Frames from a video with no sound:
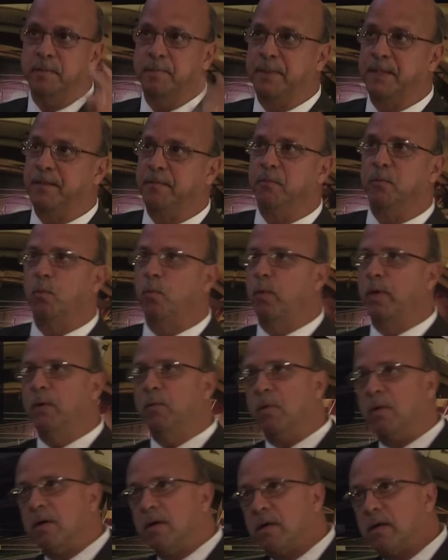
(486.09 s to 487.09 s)
but we
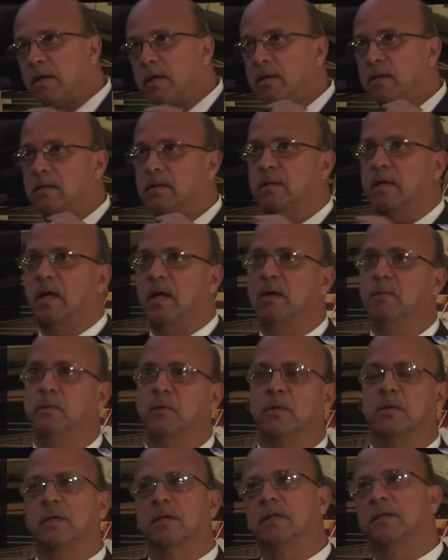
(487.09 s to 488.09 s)
weren't going to tell them, we
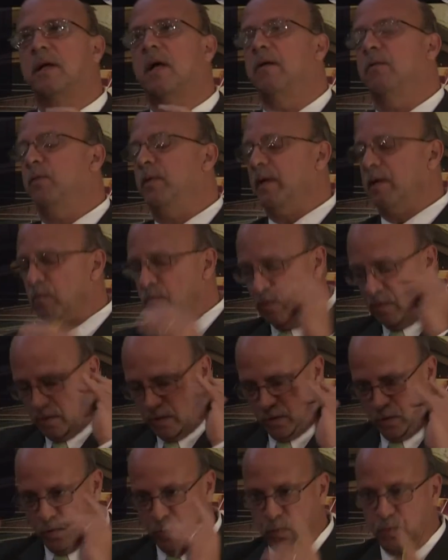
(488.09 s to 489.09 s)
weren't going to,
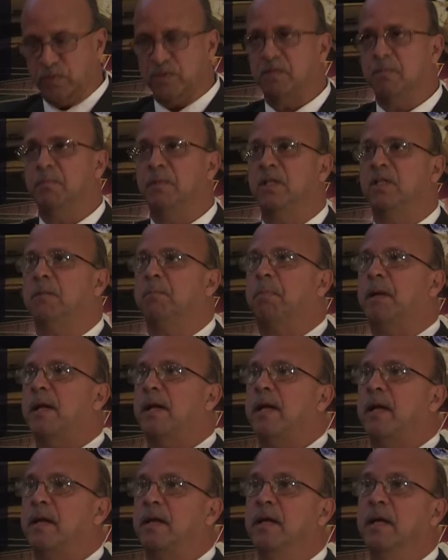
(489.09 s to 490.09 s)
you submit the
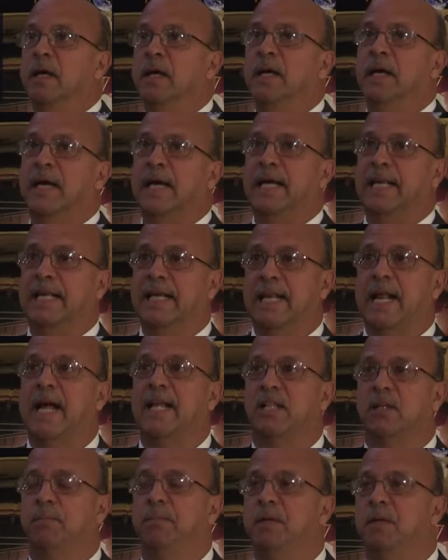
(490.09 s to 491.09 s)
plan, and it
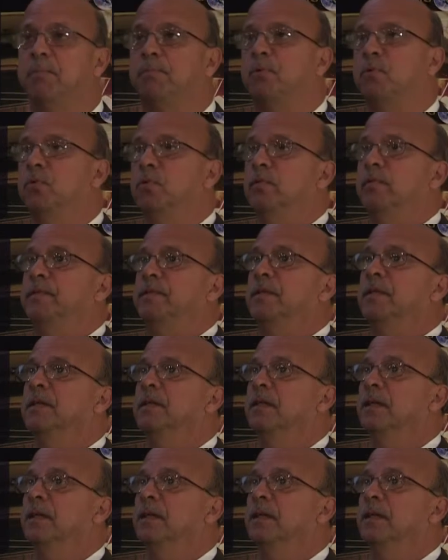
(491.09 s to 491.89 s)
had to be approved.